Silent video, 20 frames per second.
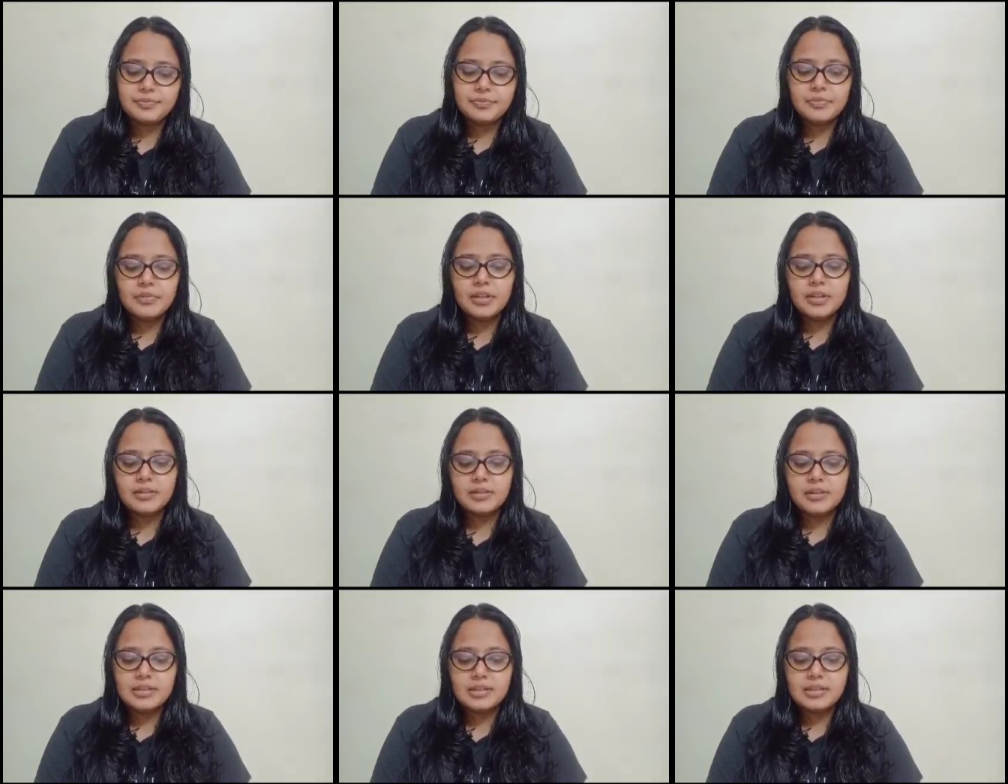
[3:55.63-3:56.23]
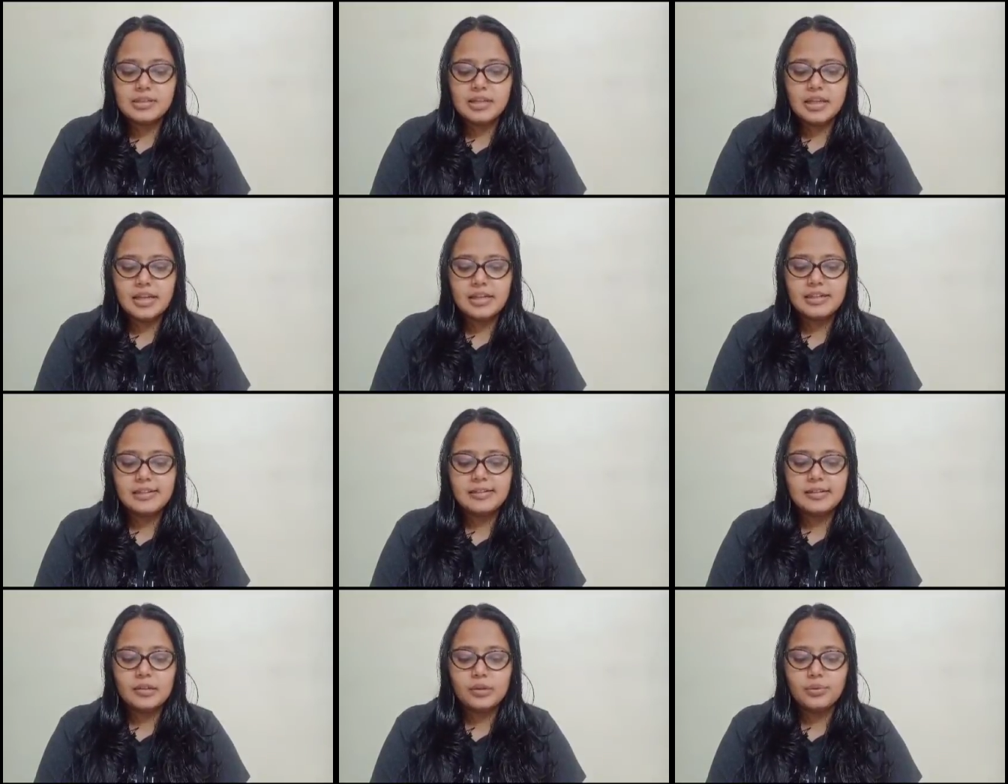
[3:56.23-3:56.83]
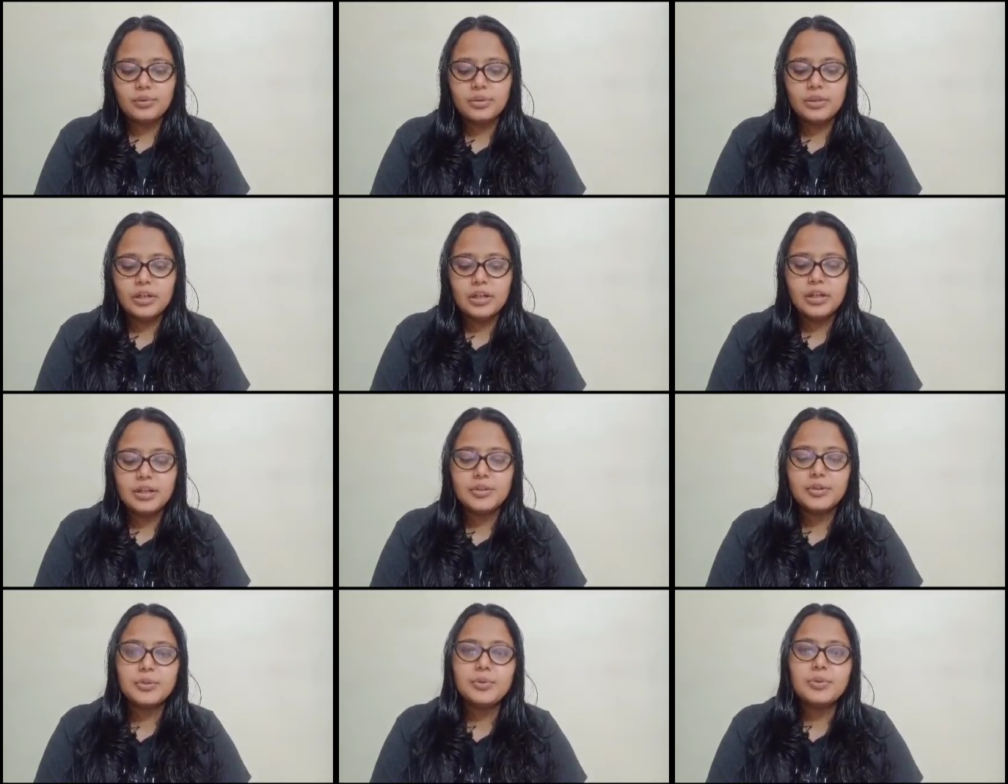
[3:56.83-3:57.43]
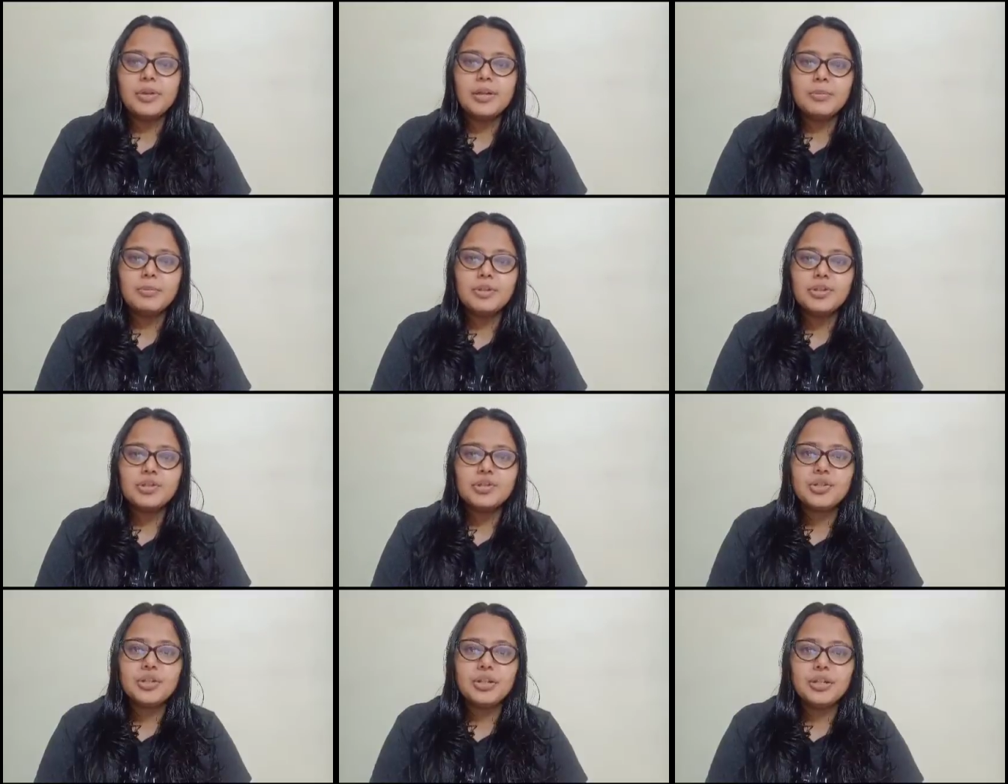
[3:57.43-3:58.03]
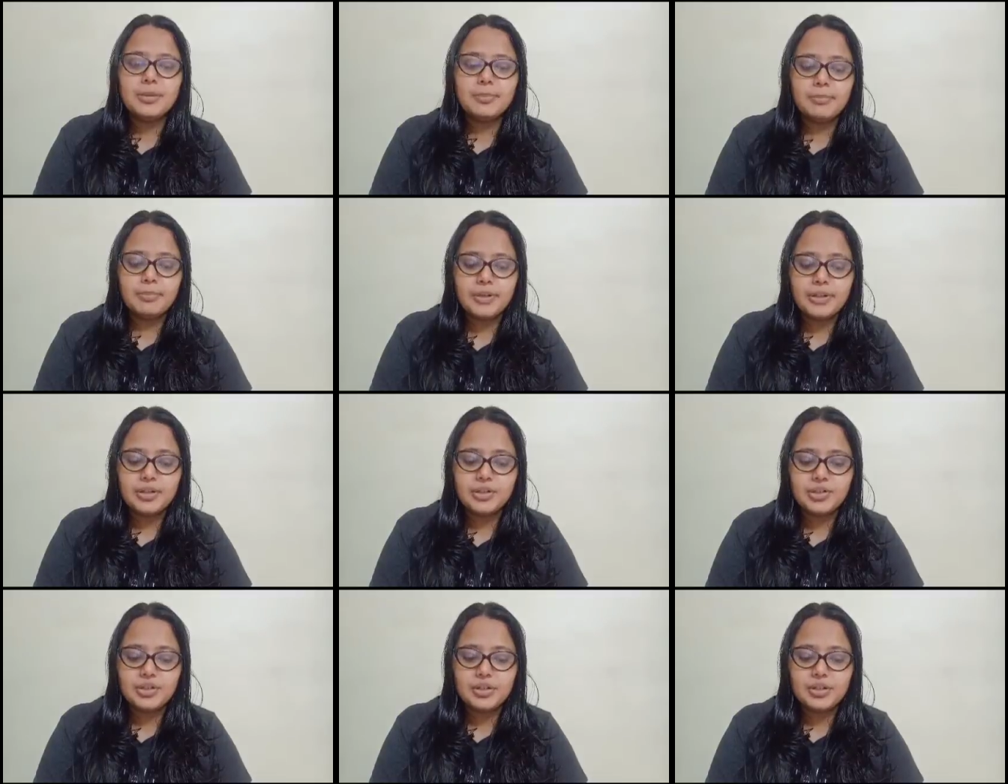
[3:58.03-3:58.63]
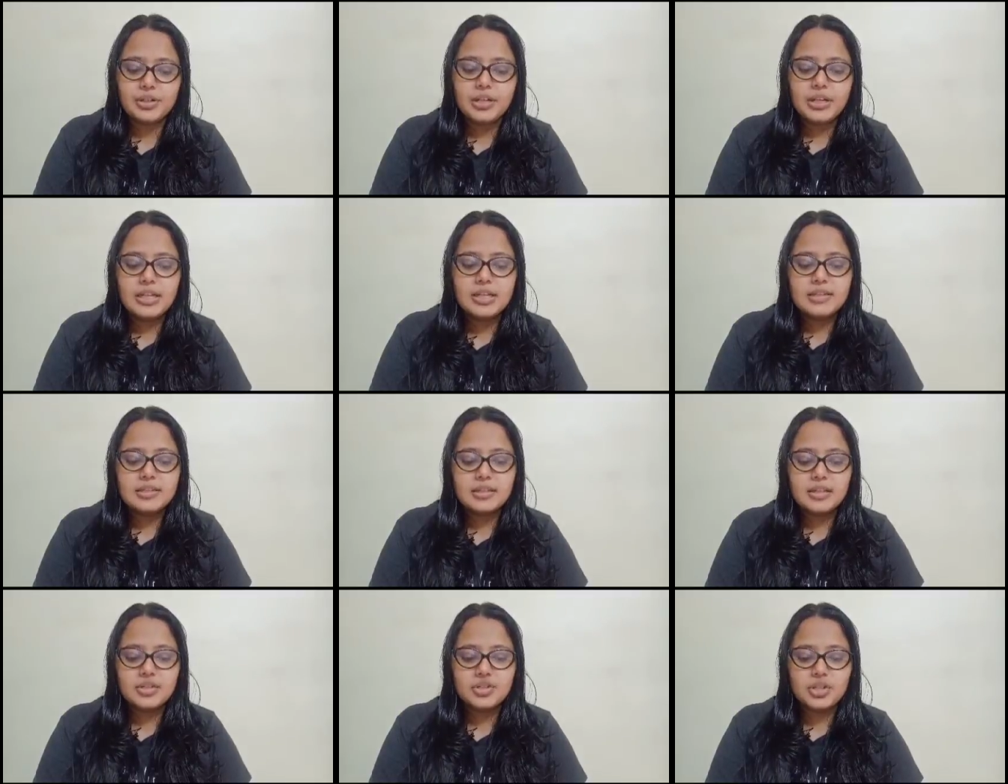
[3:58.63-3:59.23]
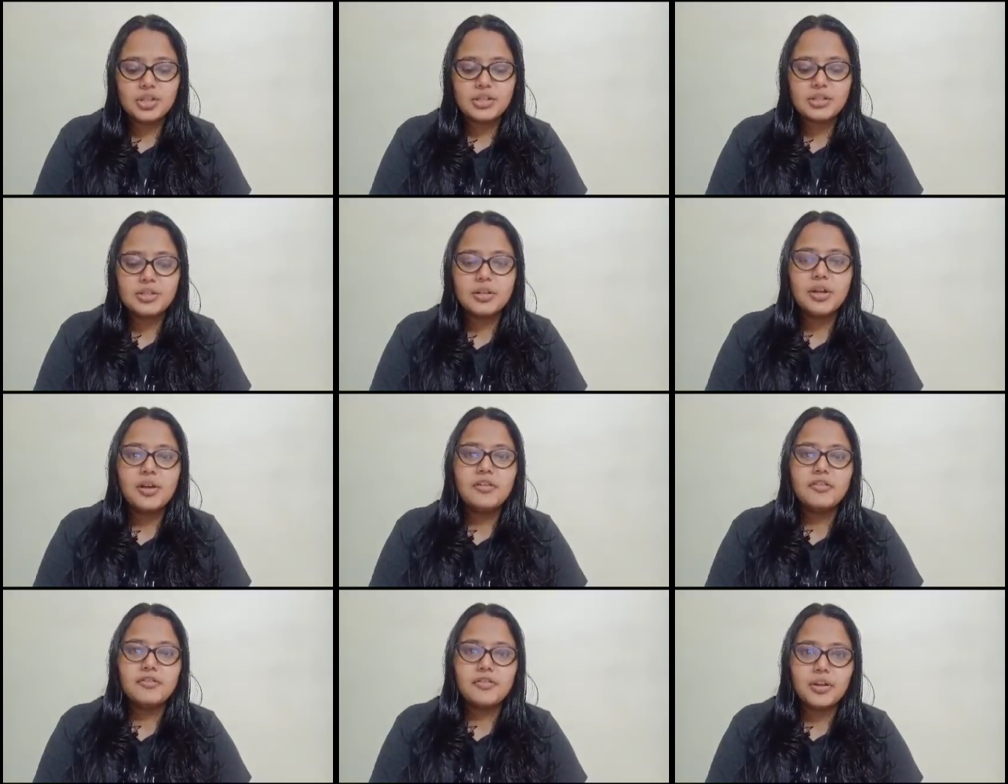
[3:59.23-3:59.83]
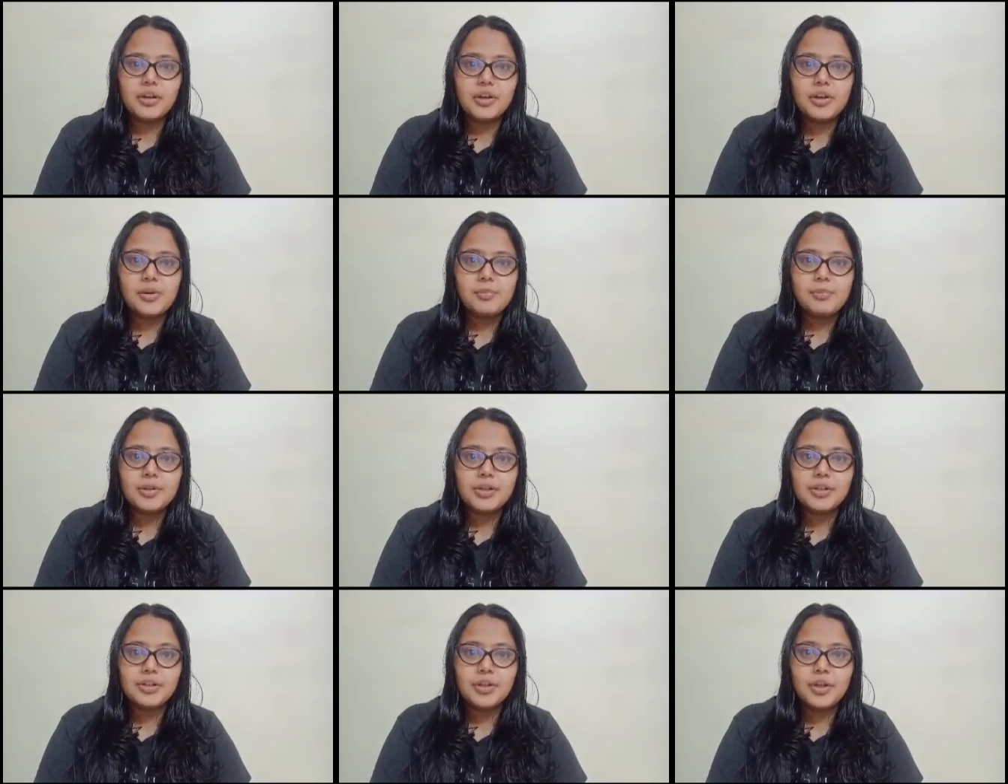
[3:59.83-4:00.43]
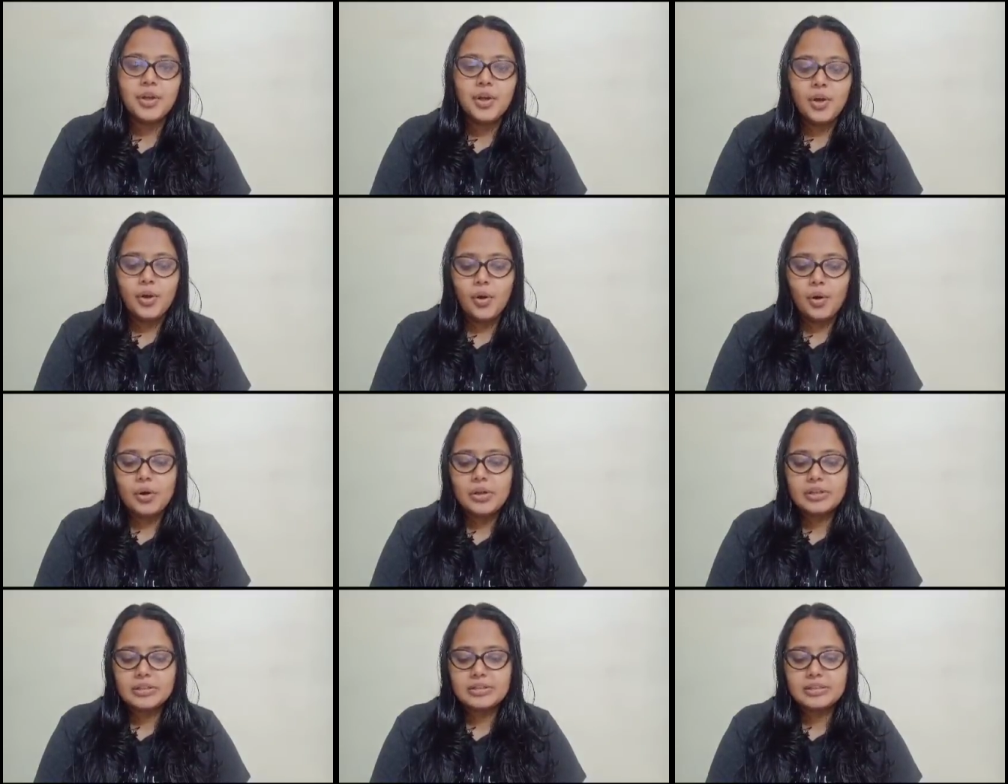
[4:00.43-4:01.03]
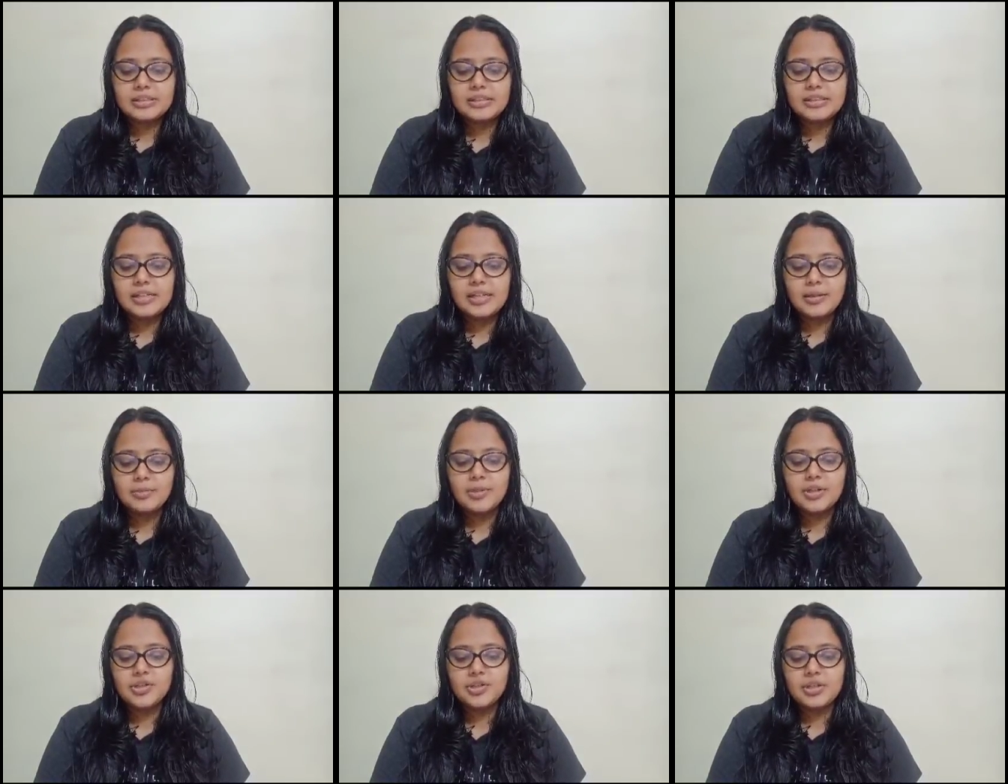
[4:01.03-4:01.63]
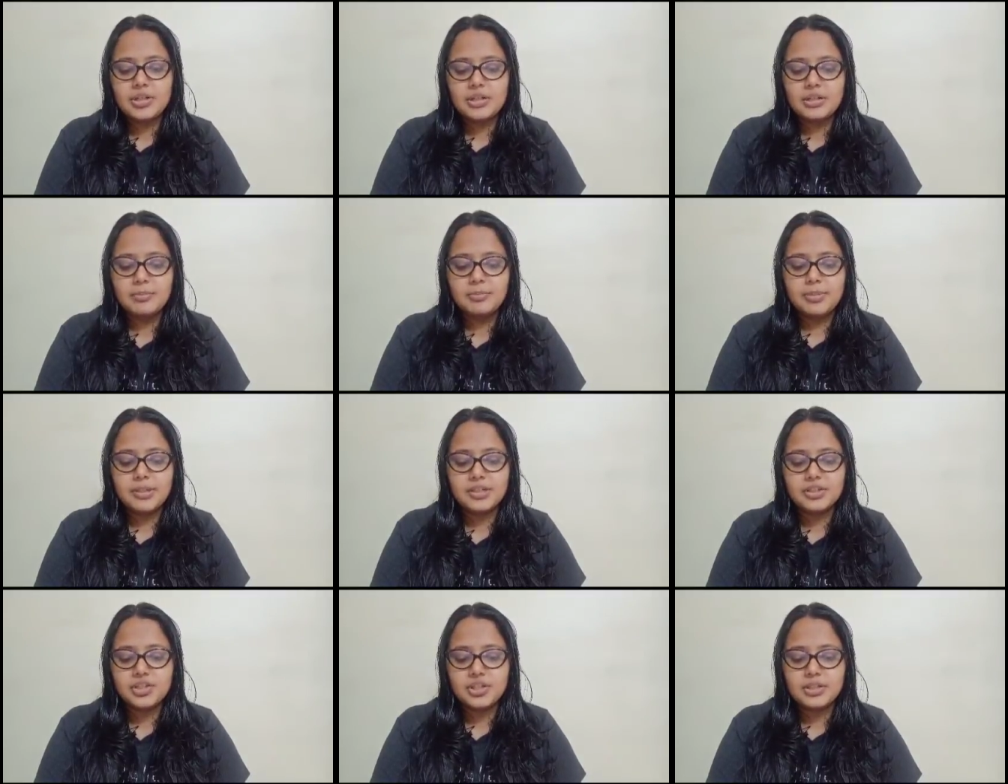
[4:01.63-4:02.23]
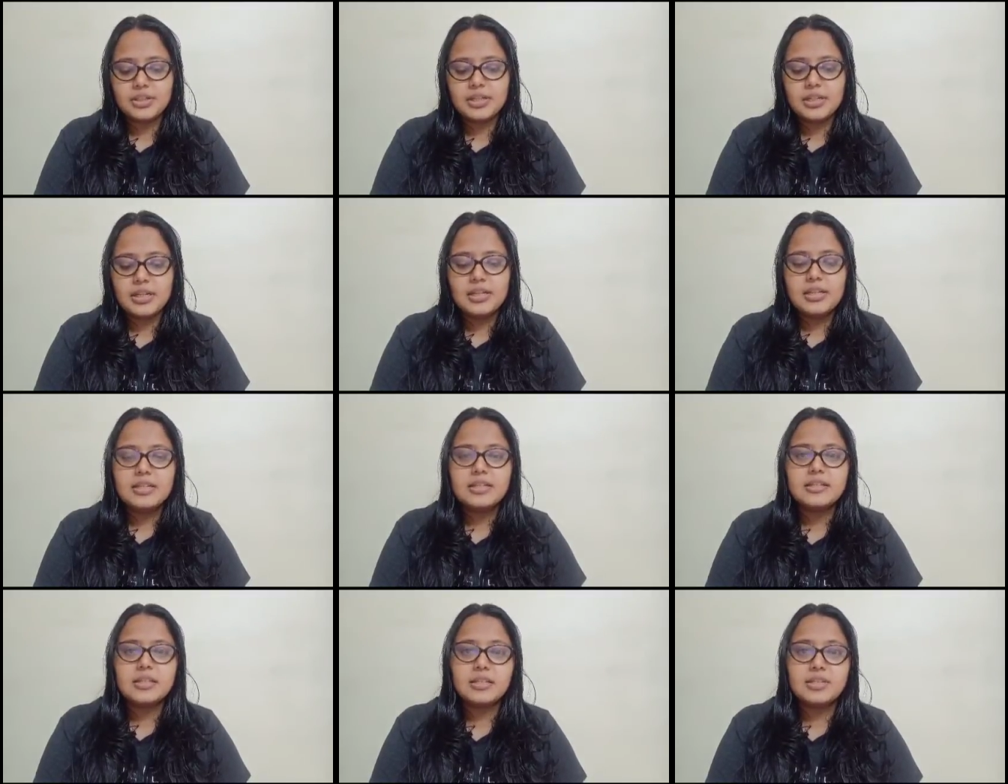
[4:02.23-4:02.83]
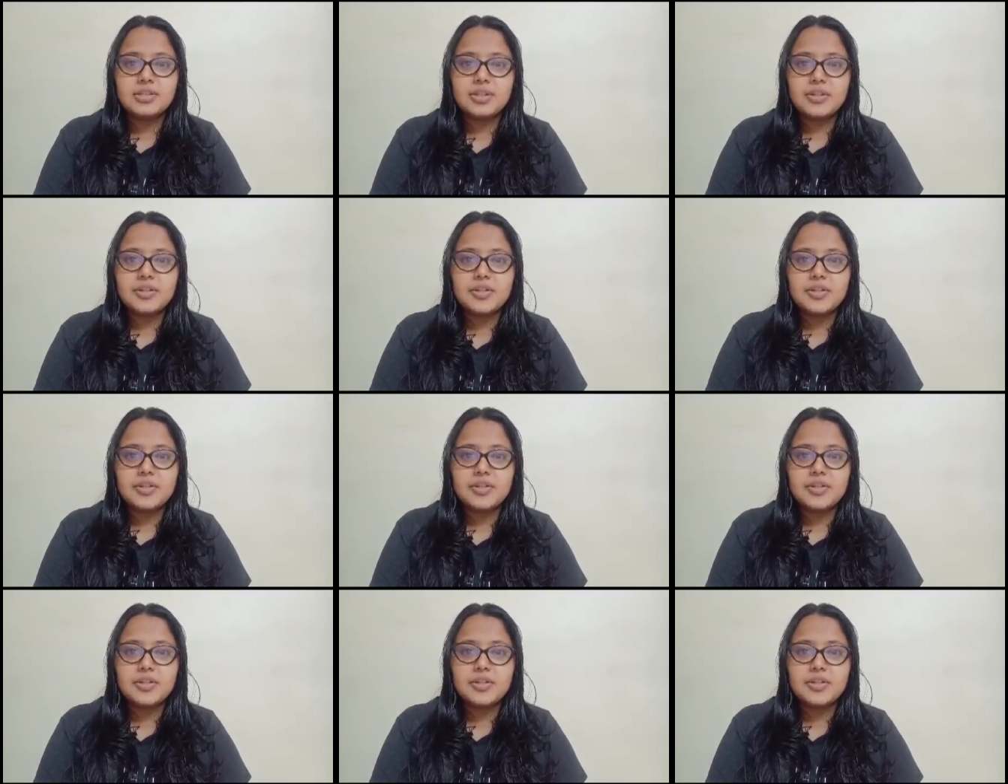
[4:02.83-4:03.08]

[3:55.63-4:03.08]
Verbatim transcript: This can include a two dimensional impression, such as fingerprint, or a three dimensional impression, such as a